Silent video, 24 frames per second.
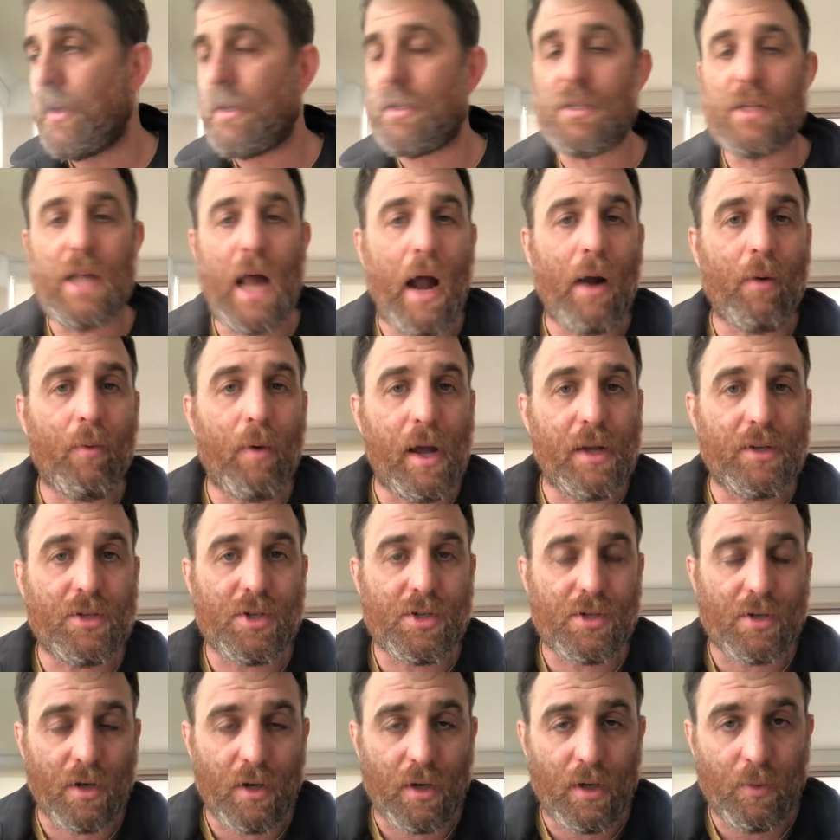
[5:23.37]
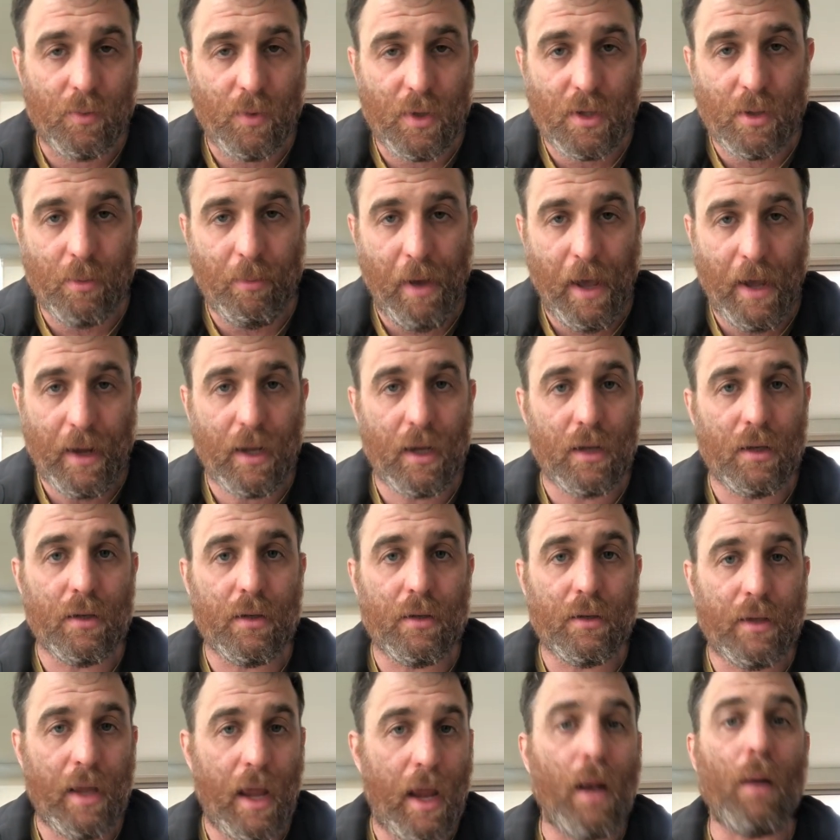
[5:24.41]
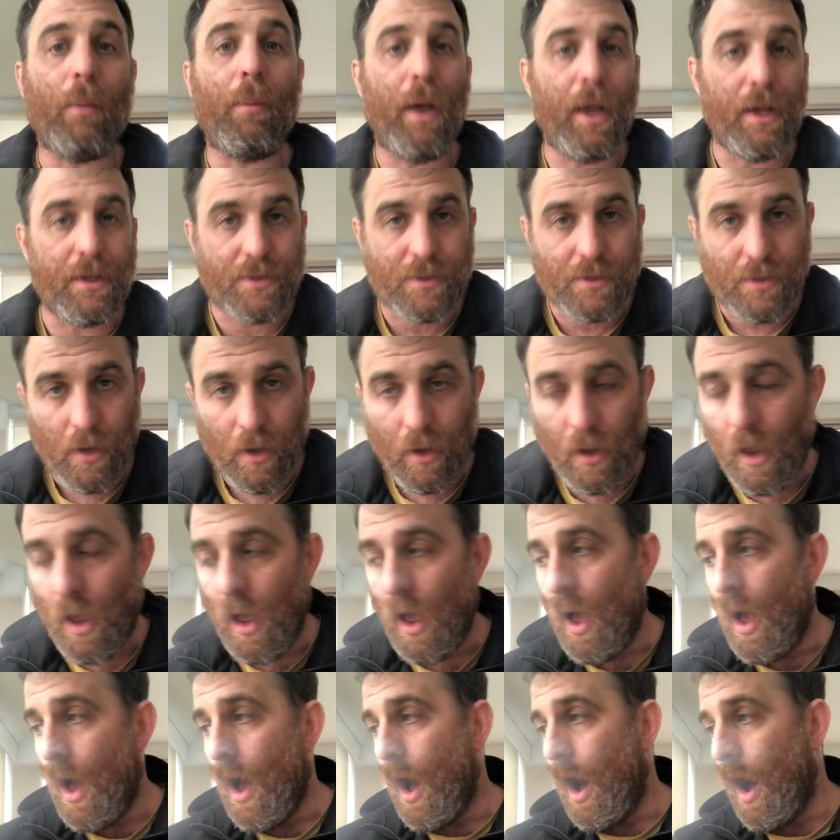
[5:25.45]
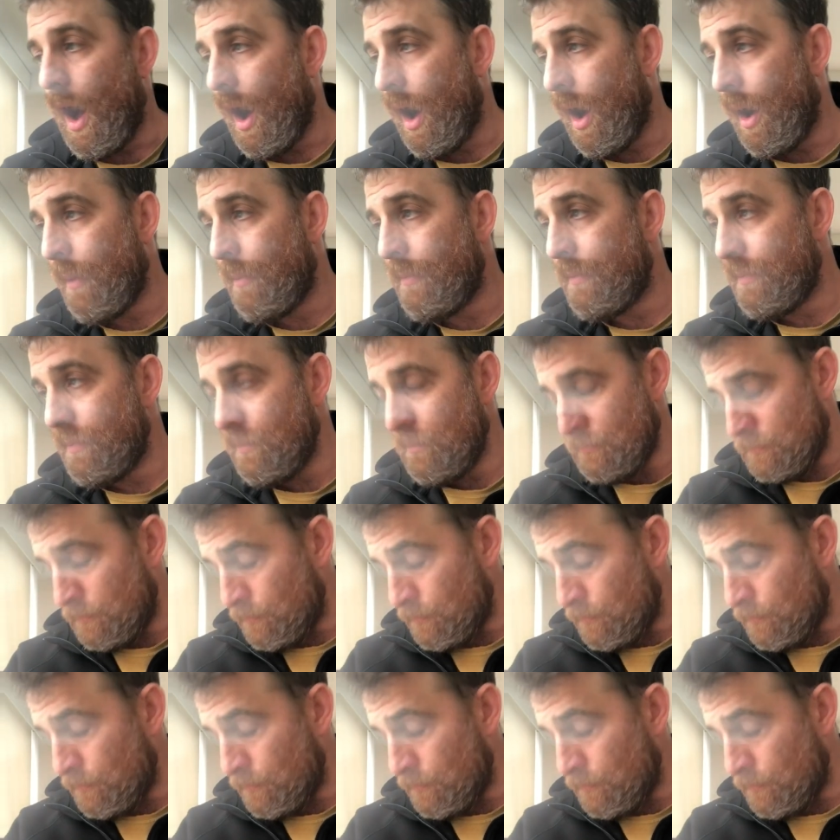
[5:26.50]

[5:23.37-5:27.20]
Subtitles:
it's not registering with the Beckett database. And,